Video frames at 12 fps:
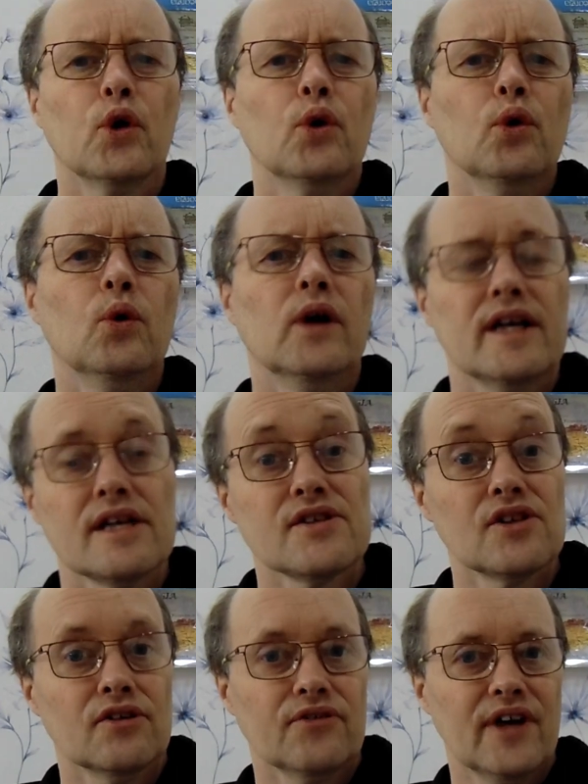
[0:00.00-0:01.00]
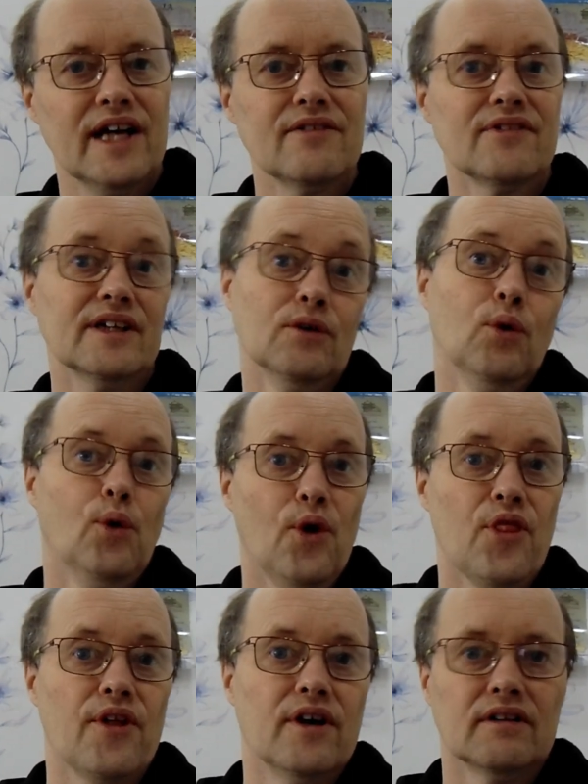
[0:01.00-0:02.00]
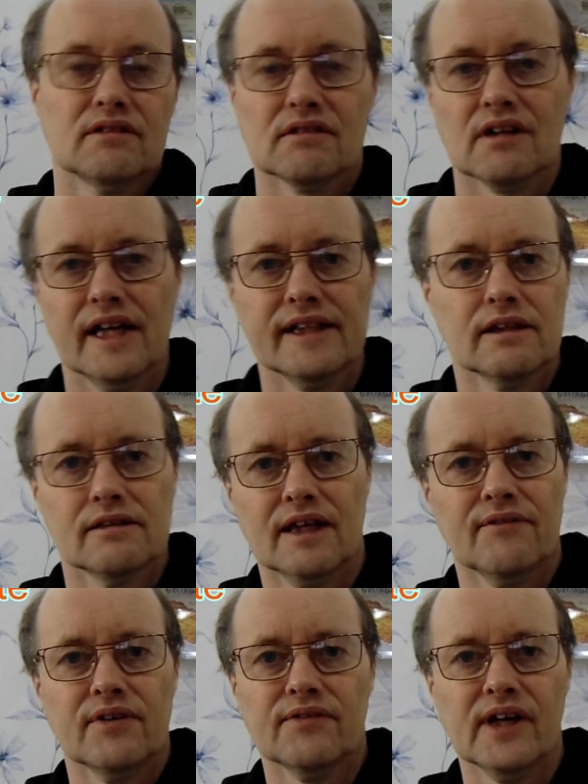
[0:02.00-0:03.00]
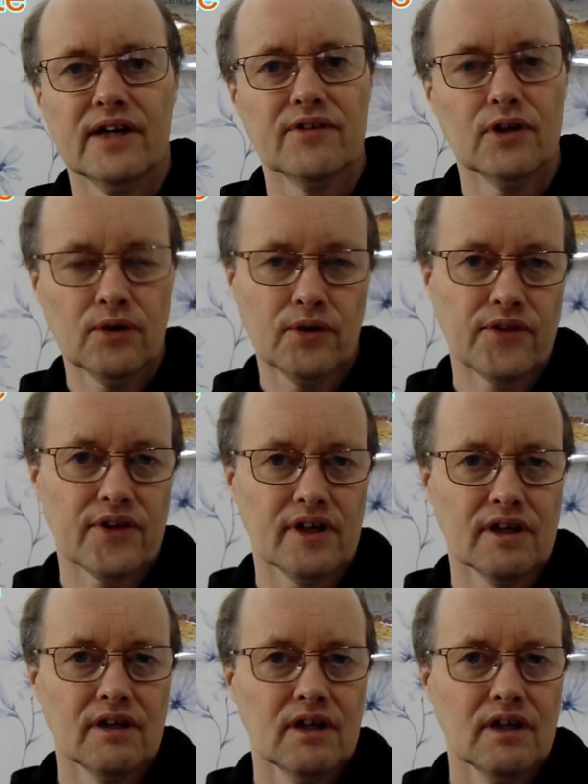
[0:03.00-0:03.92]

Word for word: Who is your favourite author? I don't have a favourite author.